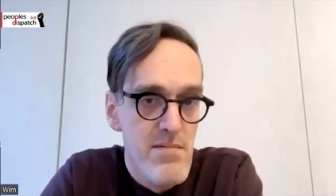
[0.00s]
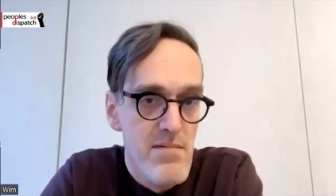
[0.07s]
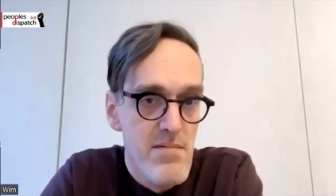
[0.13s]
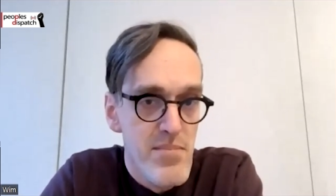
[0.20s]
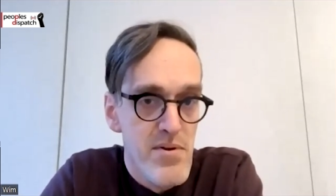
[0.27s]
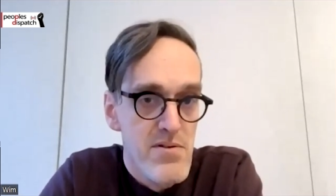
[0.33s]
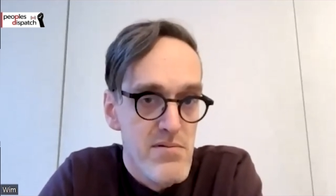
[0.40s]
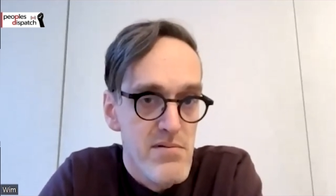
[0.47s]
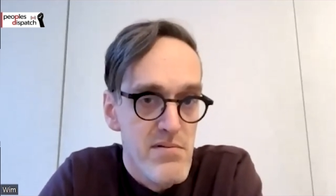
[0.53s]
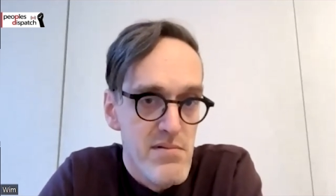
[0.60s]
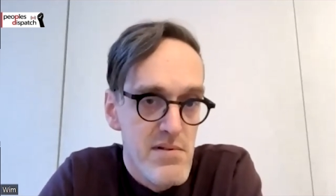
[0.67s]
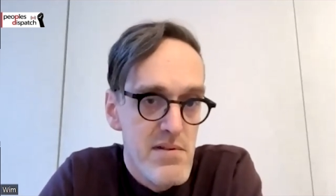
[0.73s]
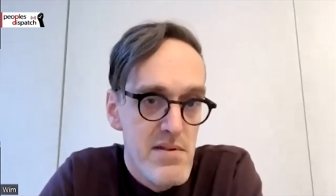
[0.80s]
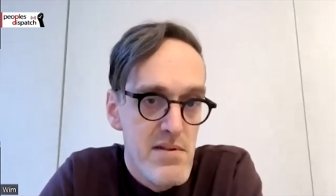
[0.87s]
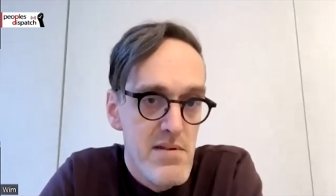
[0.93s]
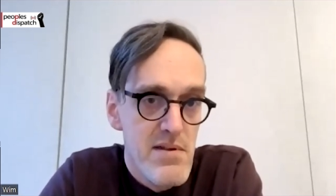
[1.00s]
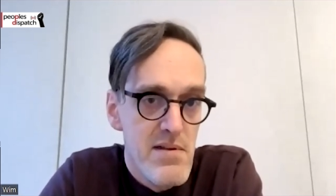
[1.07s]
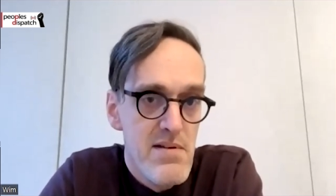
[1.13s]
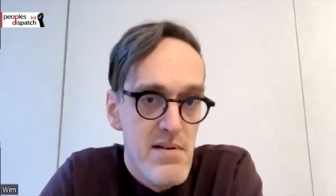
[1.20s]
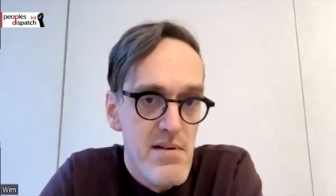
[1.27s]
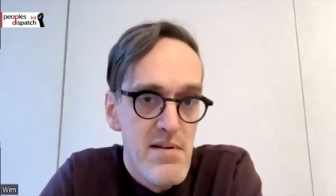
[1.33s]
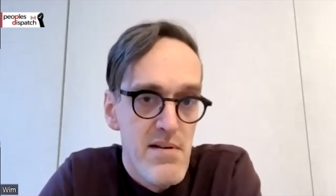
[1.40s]
both
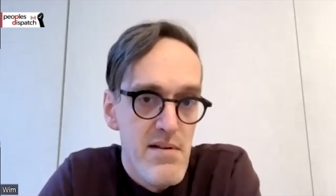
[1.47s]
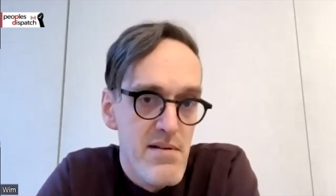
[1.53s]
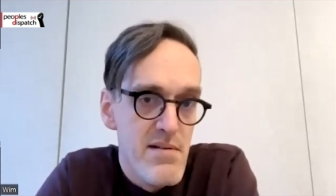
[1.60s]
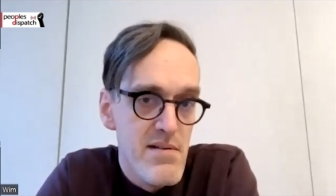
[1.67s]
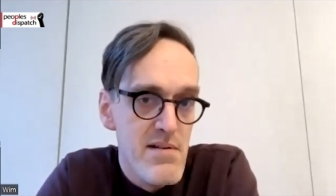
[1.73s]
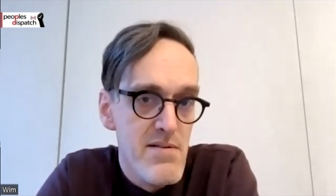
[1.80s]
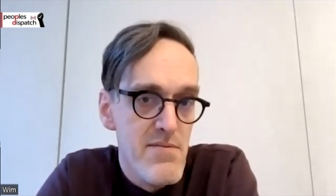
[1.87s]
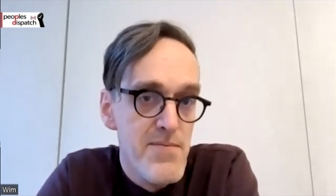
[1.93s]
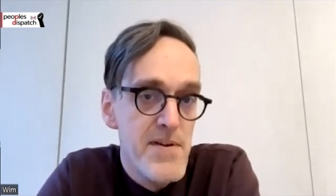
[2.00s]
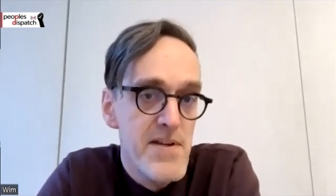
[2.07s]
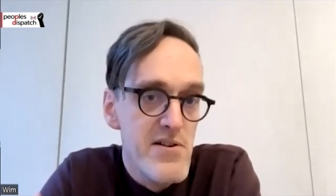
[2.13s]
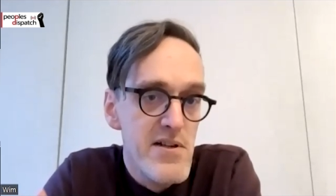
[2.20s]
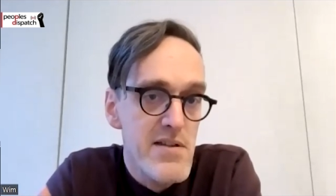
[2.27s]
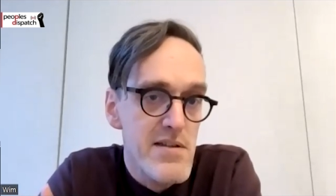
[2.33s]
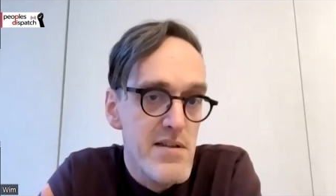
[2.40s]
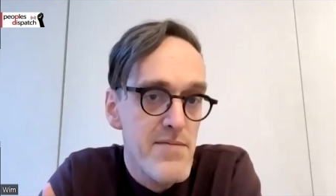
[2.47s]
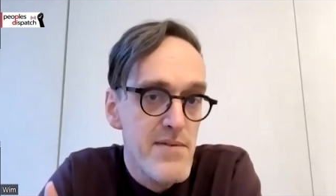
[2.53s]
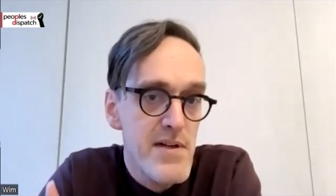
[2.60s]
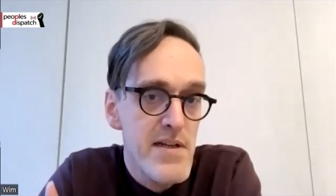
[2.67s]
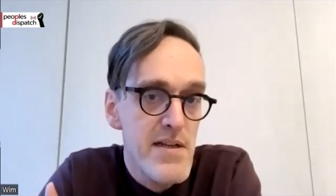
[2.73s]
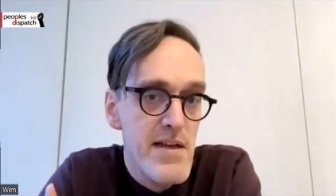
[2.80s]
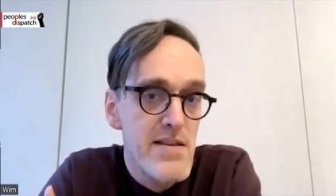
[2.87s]

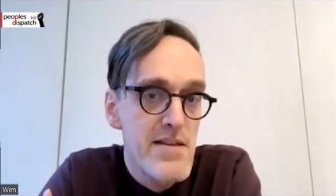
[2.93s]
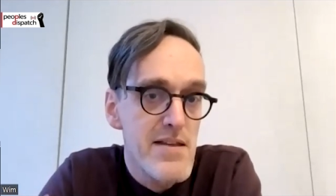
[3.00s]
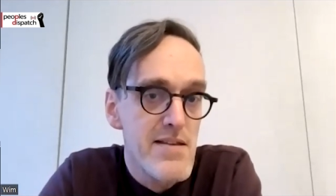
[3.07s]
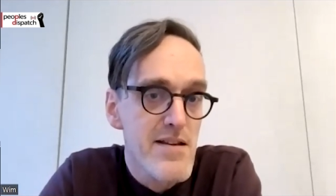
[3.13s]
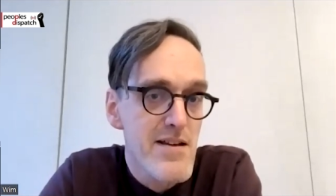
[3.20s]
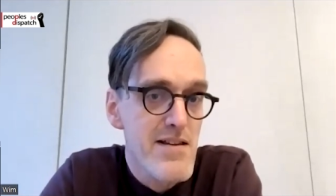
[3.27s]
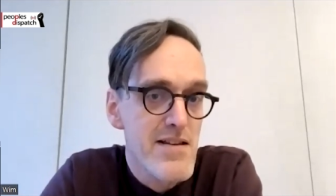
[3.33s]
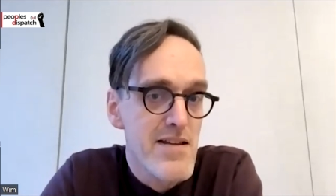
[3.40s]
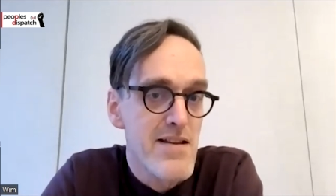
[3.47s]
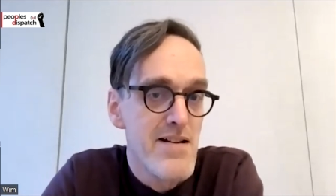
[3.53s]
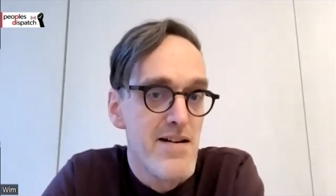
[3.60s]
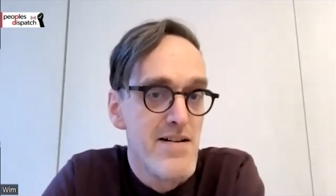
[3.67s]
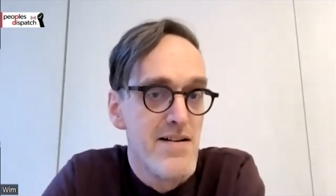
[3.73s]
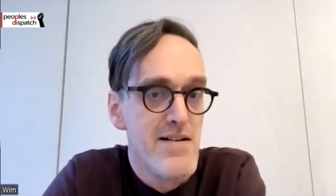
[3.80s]
figuratively and literally.